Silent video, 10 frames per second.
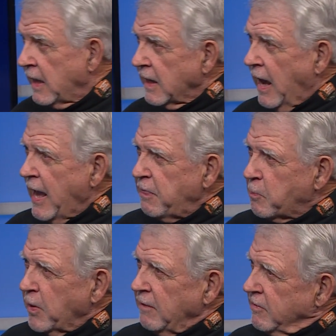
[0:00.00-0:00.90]
Now, I had the
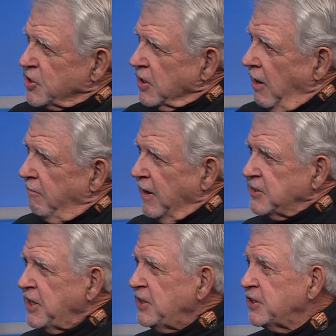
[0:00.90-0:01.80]
privilege of uh,
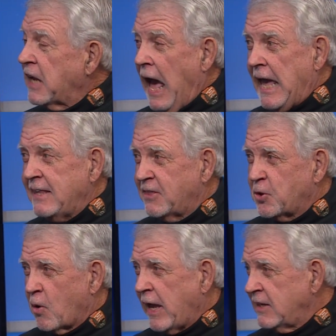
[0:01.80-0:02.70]
teaching eighth
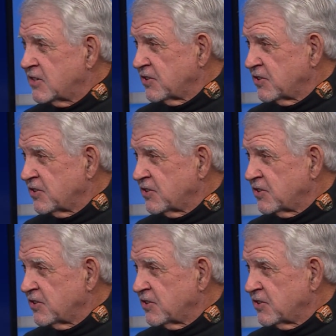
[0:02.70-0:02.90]
grade